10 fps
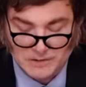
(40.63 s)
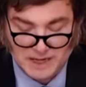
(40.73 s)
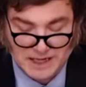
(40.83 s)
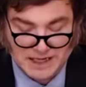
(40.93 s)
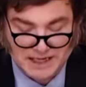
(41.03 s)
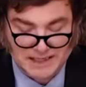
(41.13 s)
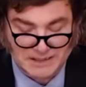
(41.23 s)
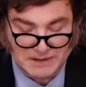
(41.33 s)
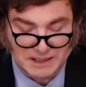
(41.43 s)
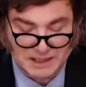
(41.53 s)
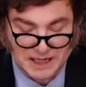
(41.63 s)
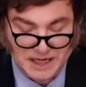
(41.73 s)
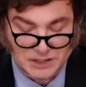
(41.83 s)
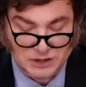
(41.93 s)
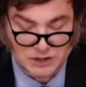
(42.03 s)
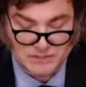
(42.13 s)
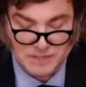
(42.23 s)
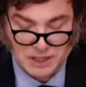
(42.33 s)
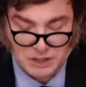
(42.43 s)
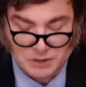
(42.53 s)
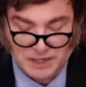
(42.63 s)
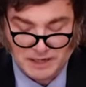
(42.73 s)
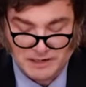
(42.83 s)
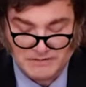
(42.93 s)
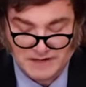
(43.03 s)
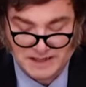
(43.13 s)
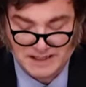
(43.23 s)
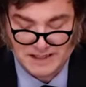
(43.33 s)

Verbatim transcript: of March, thus achieving, after